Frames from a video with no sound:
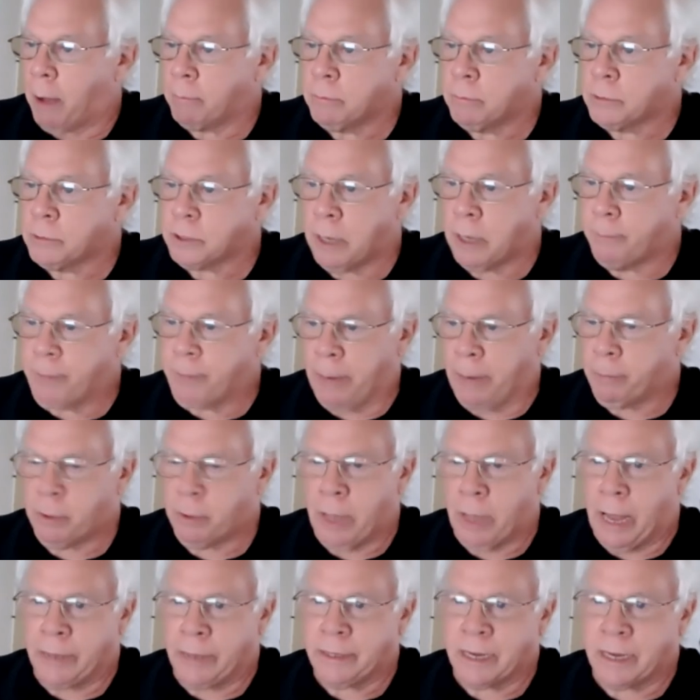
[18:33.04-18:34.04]
Some
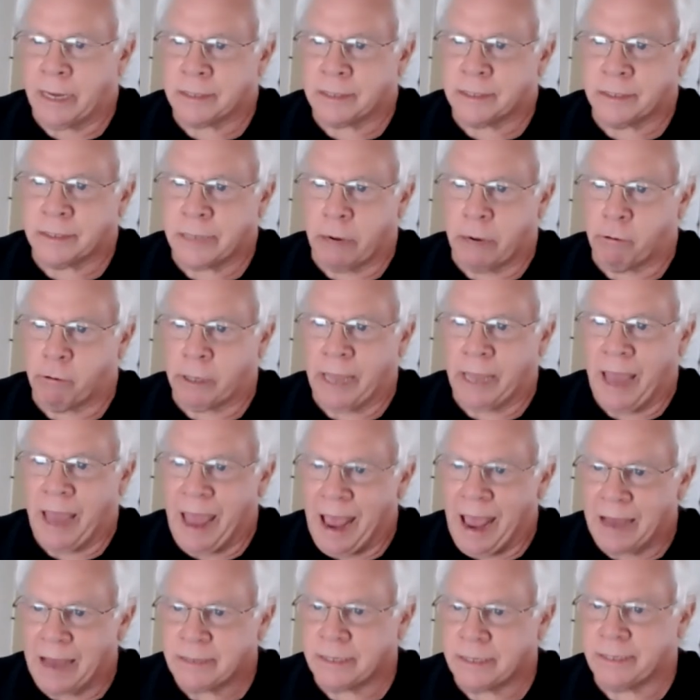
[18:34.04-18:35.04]
people unnecessarily
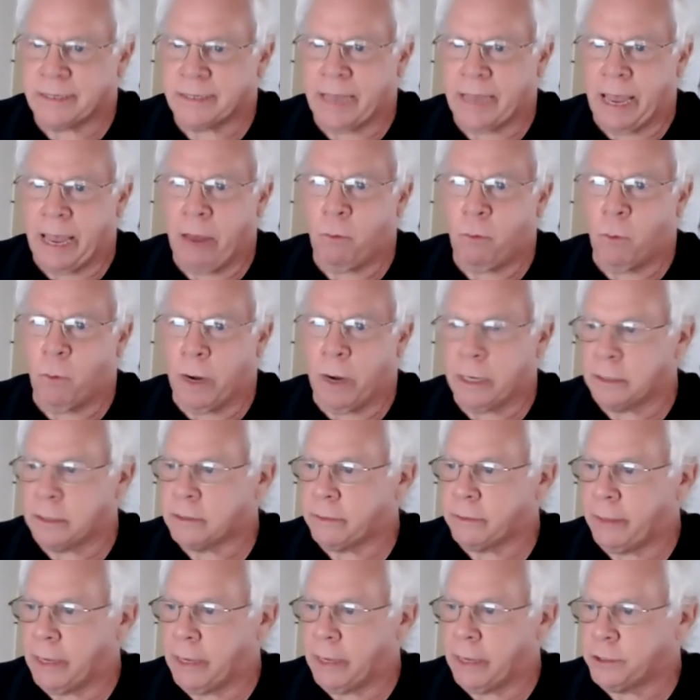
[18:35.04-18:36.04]
hesitate when
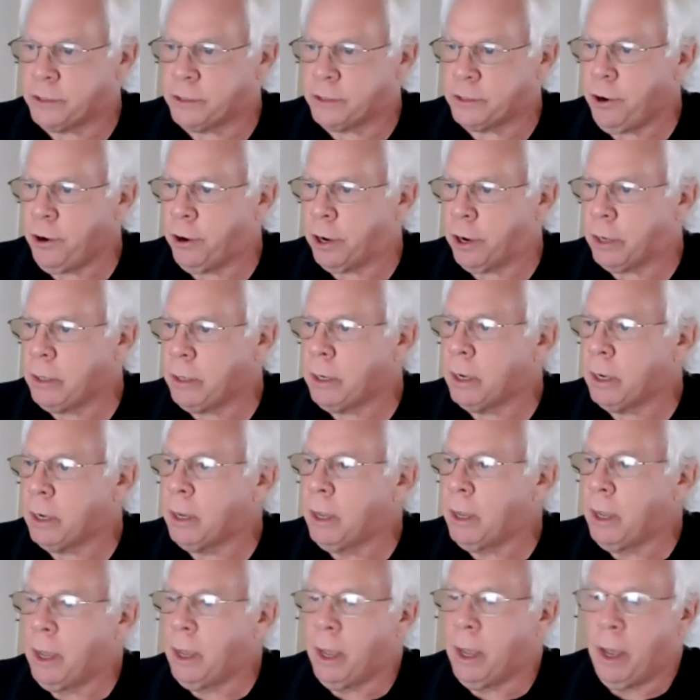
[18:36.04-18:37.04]
it's their turn,
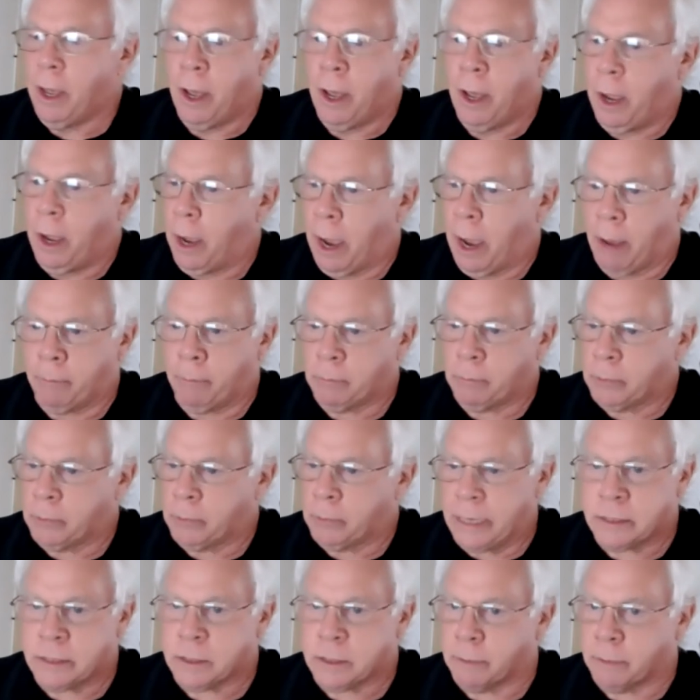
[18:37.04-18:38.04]

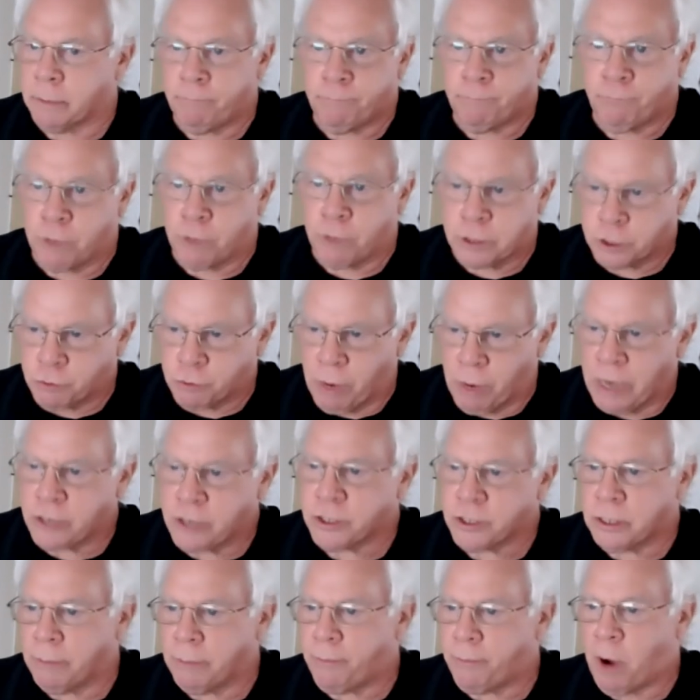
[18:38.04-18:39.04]
leads to
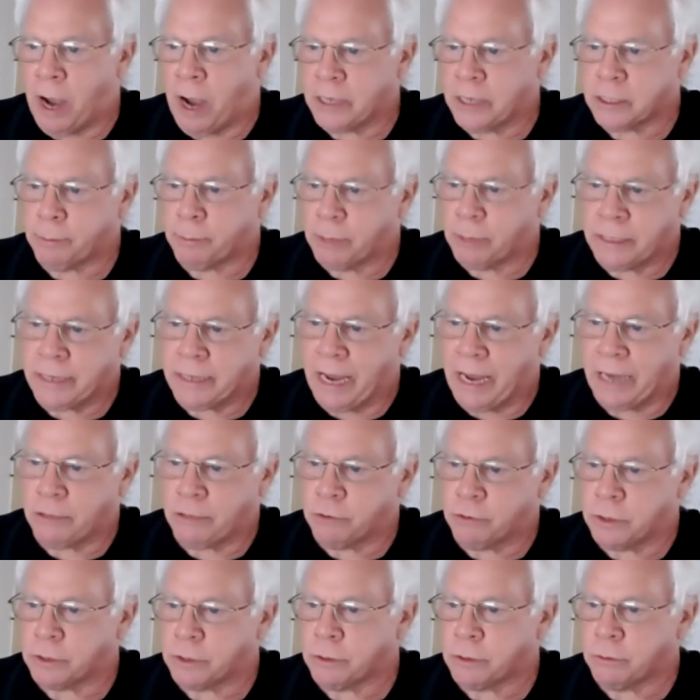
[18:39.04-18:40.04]
frustration and possibly
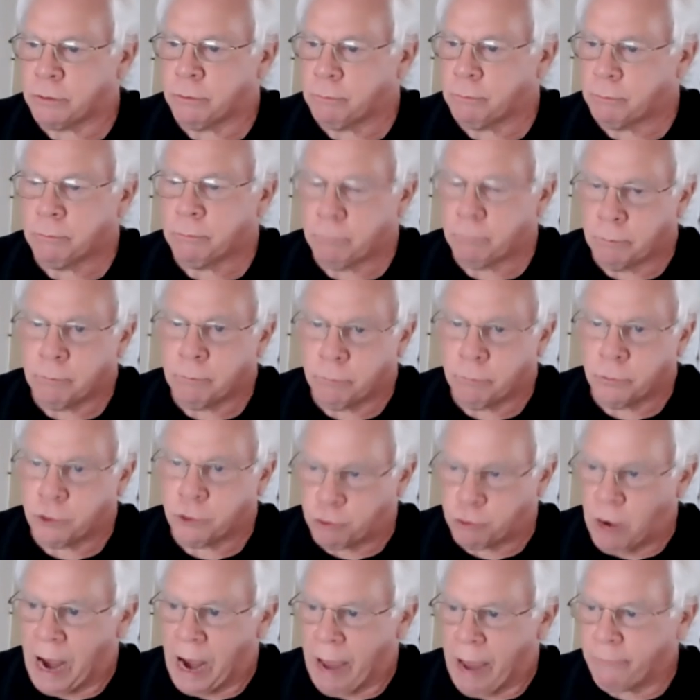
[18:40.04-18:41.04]
dangerous
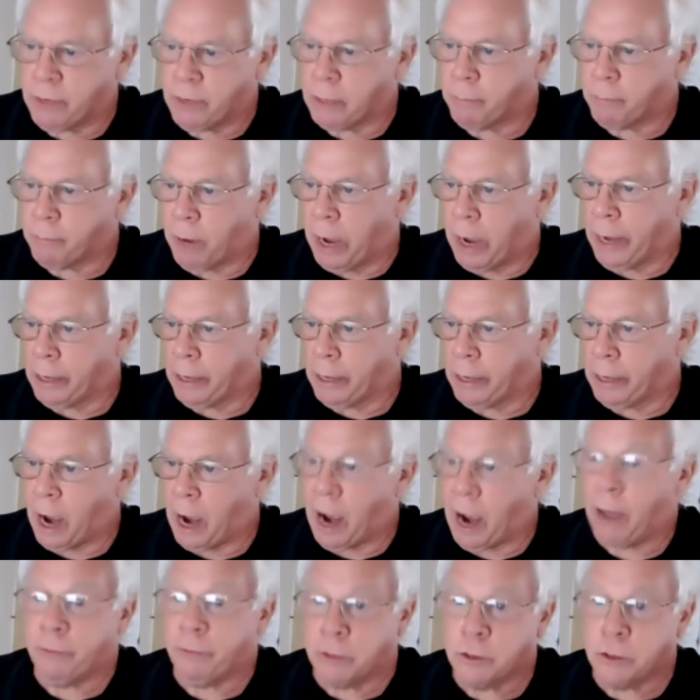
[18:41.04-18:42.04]
driving by
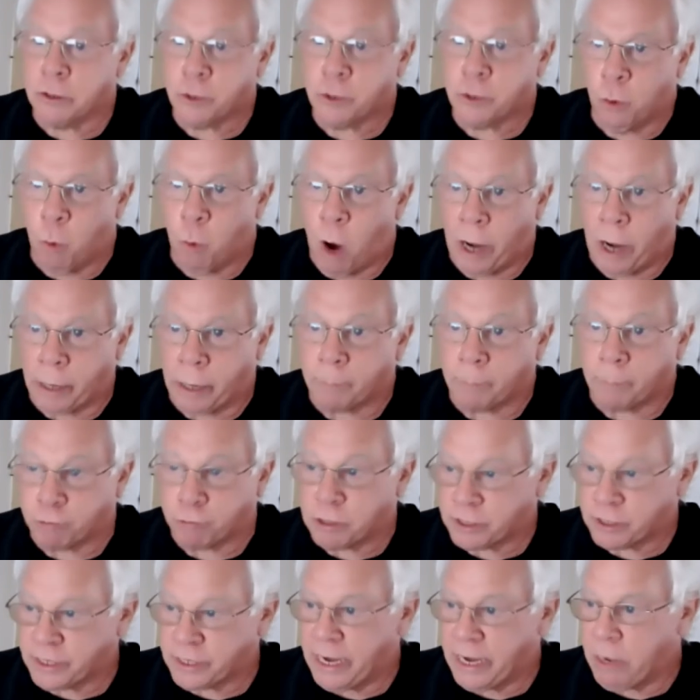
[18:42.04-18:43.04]
others who want to
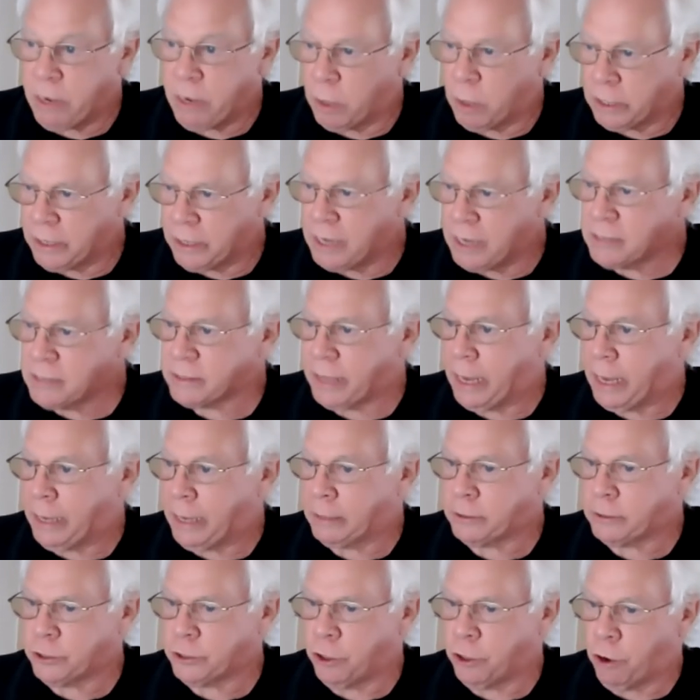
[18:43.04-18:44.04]
proceed when it is
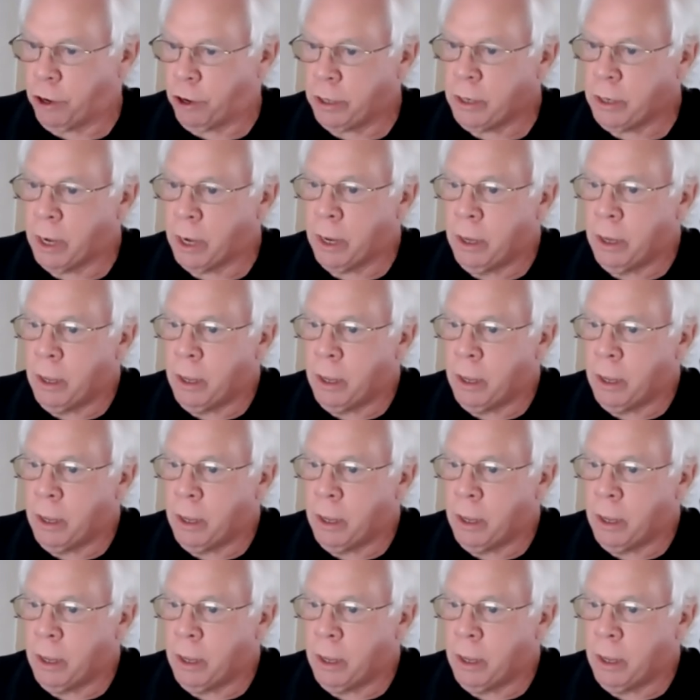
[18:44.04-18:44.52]
their turn.